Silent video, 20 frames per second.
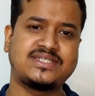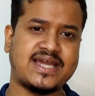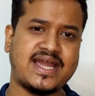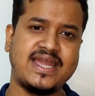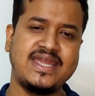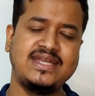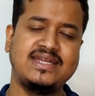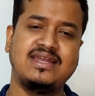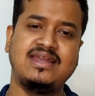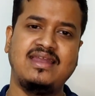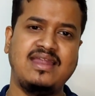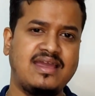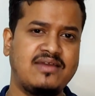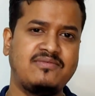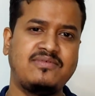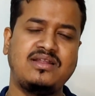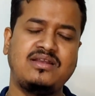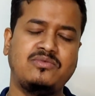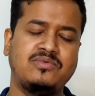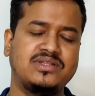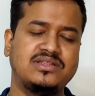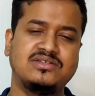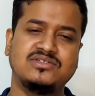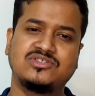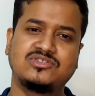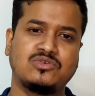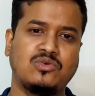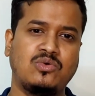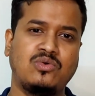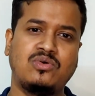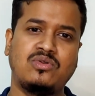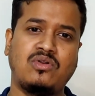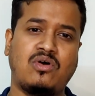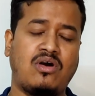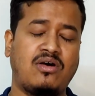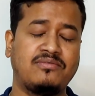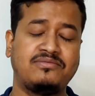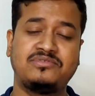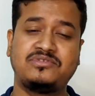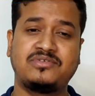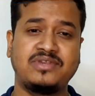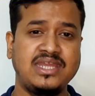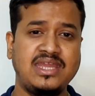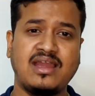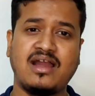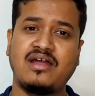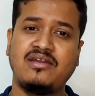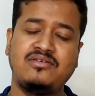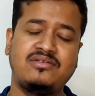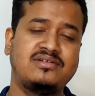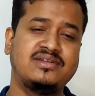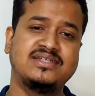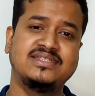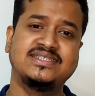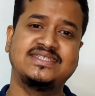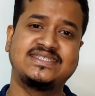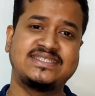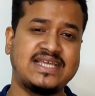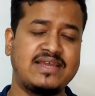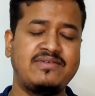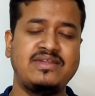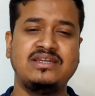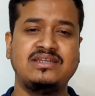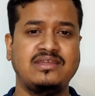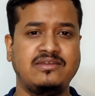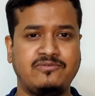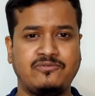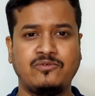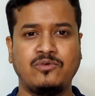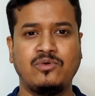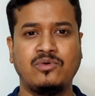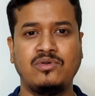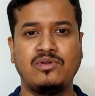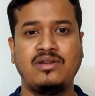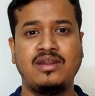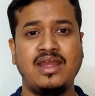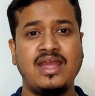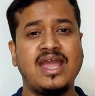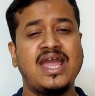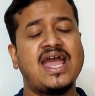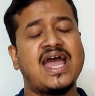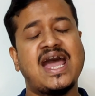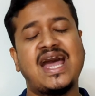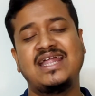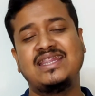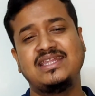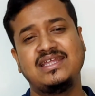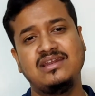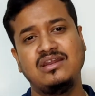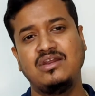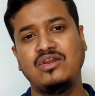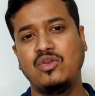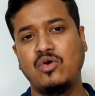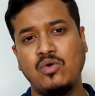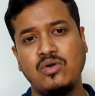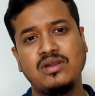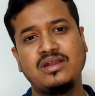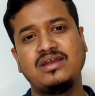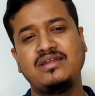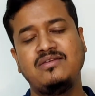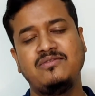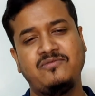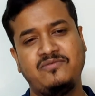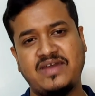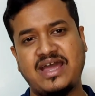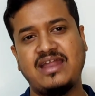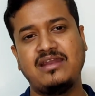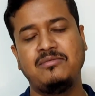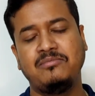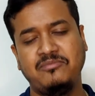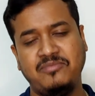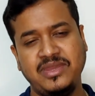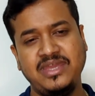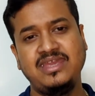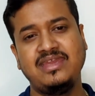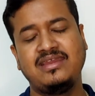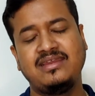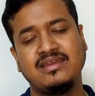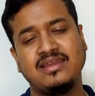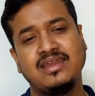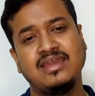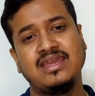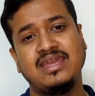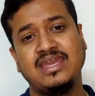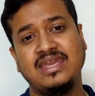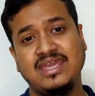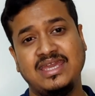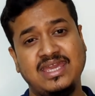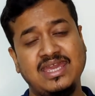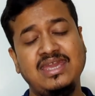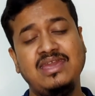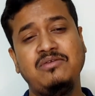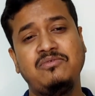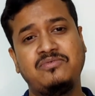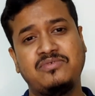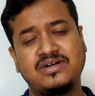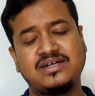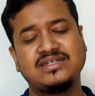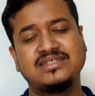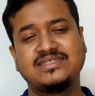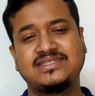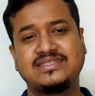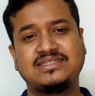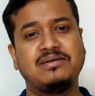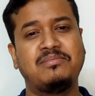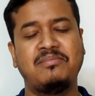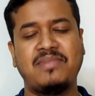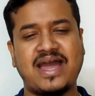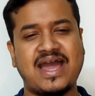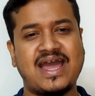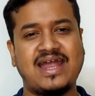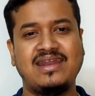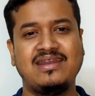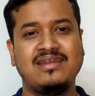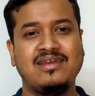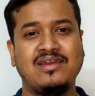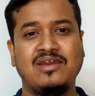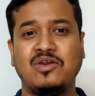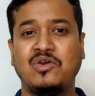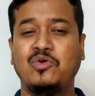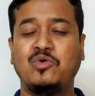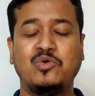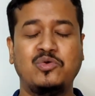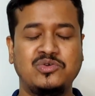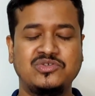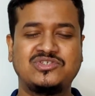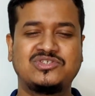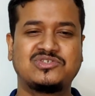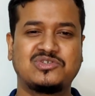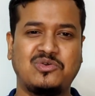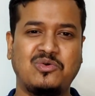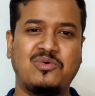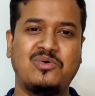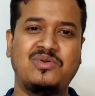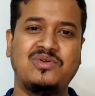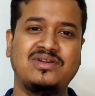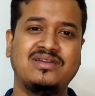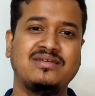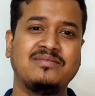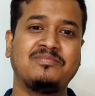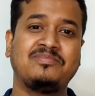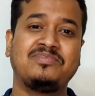tied level with the score of 374, and then Logan van Beek, he was the man who scored